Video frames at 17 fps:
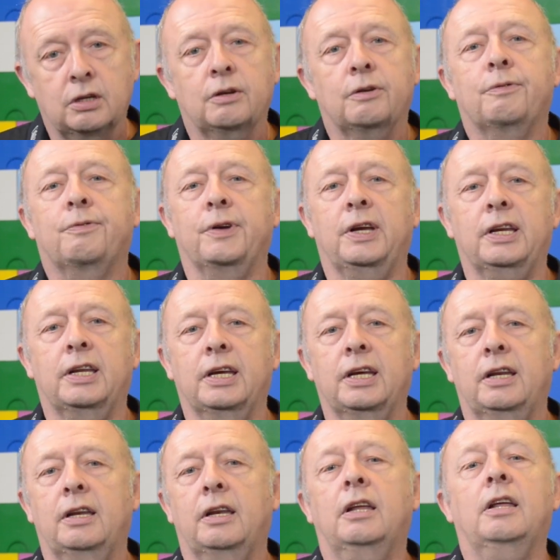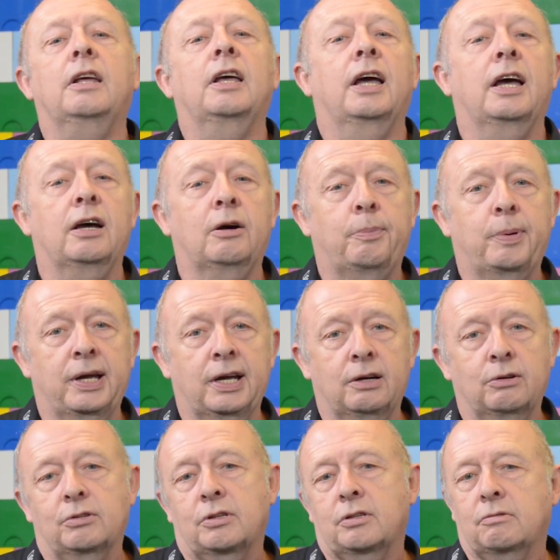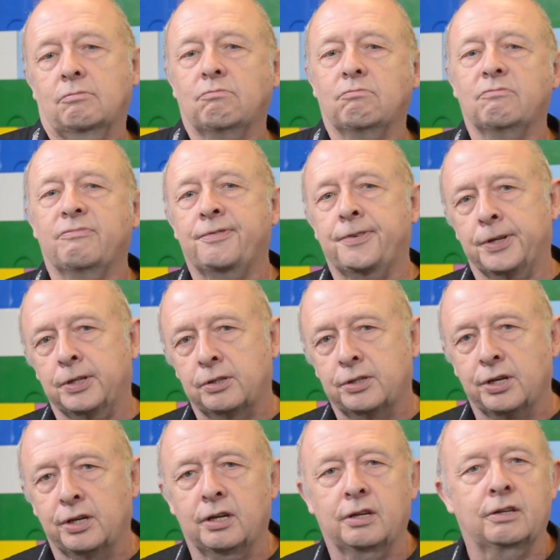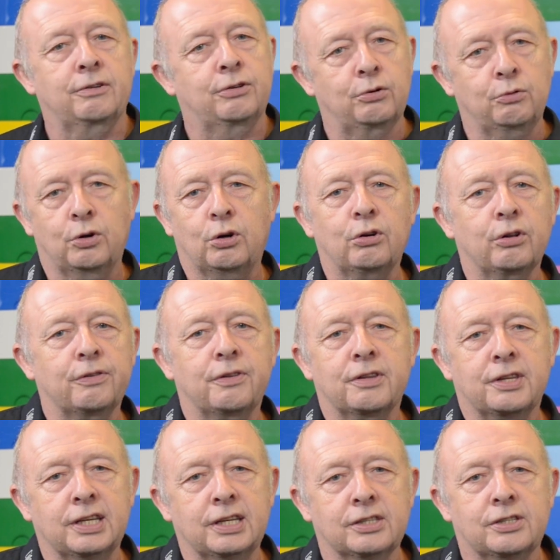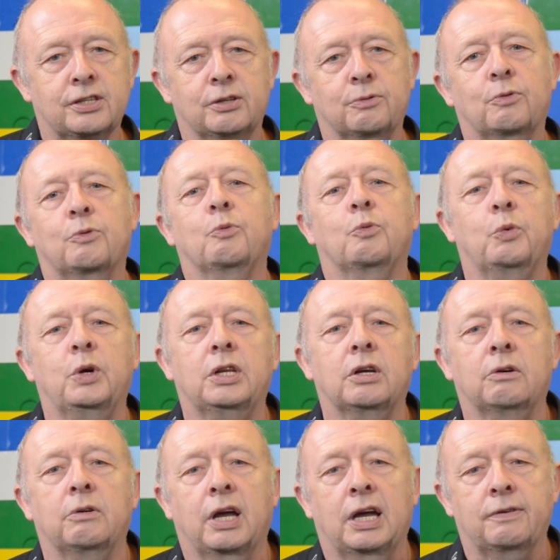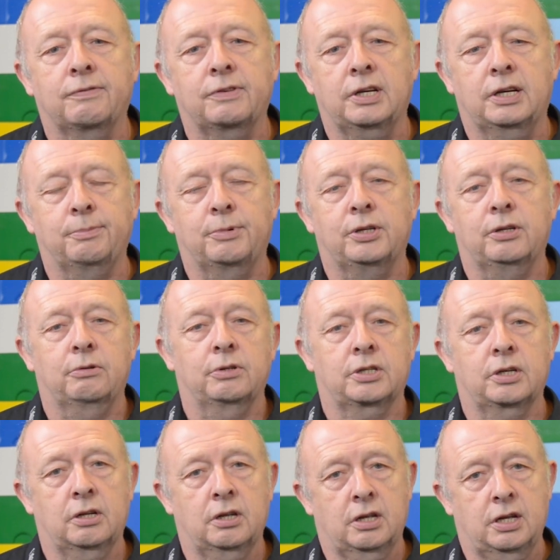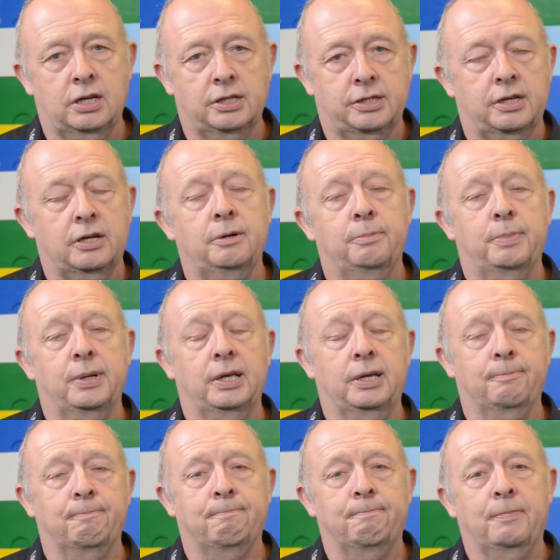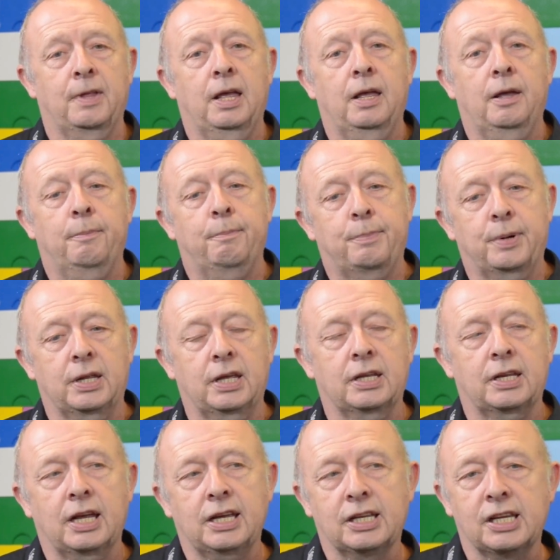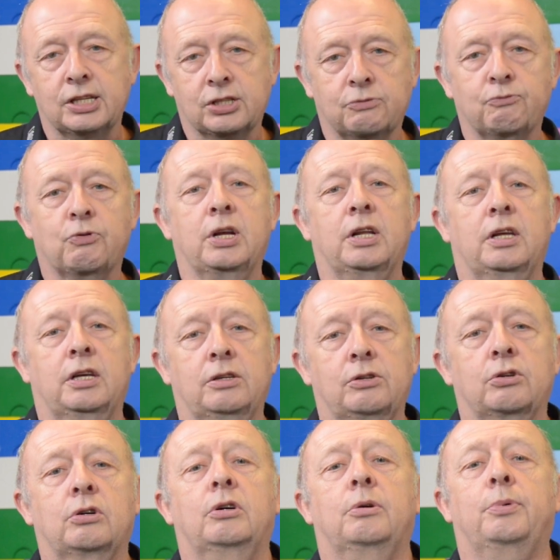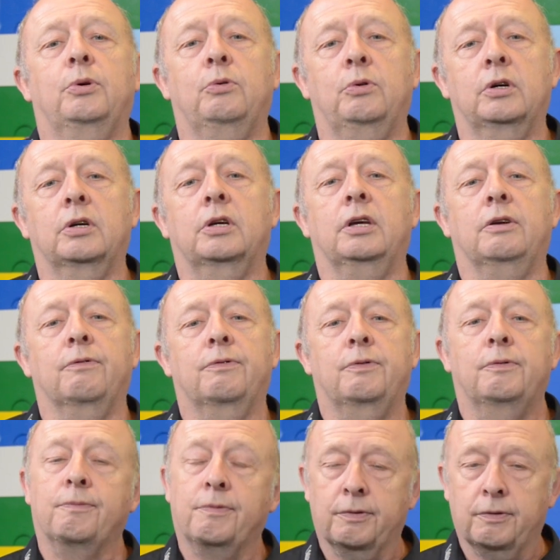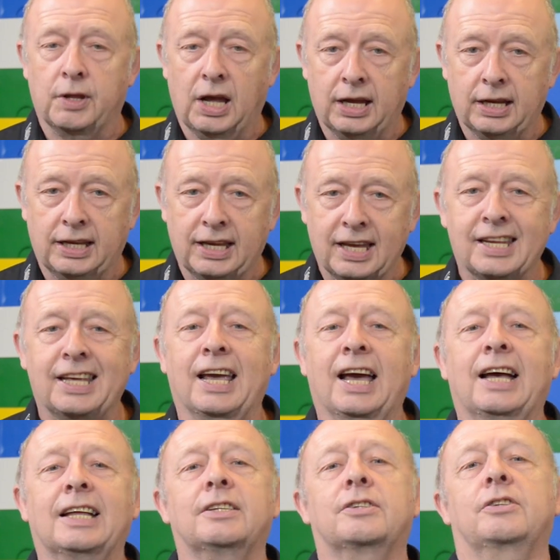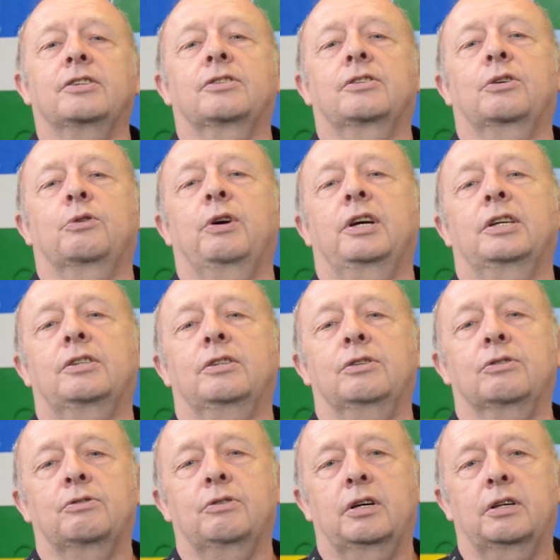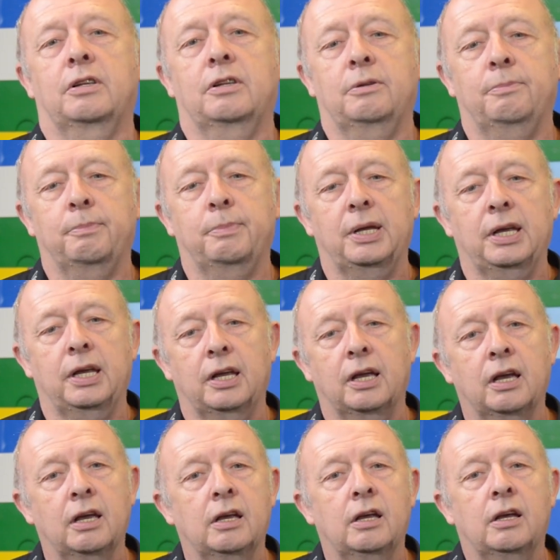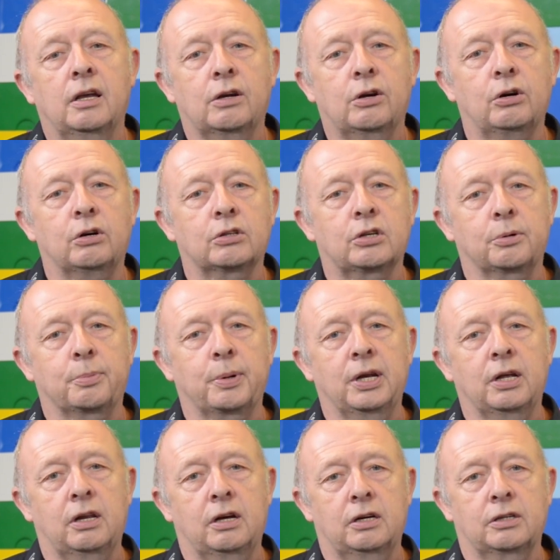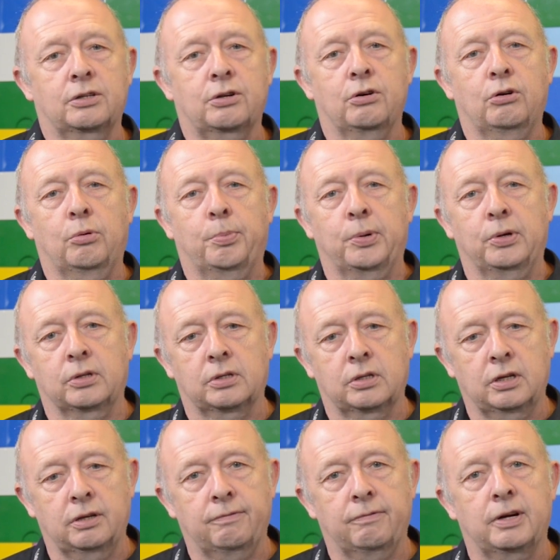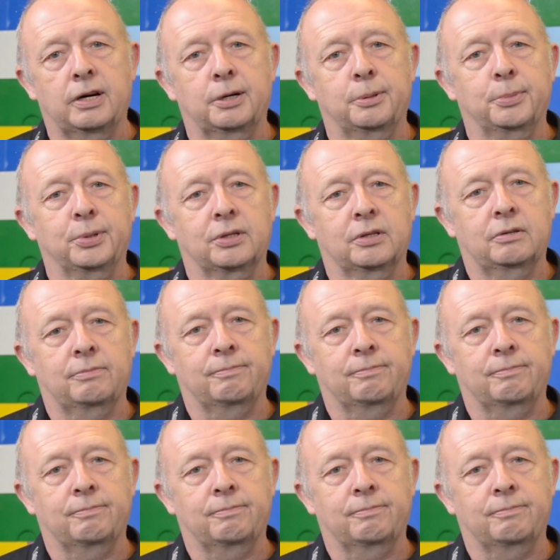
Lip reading: feed in, help out, filter, do all of the things that we don't have time to do as a company. But it is really enjoyable working and getting answers to questions rather than being caught up in a large corporate environment.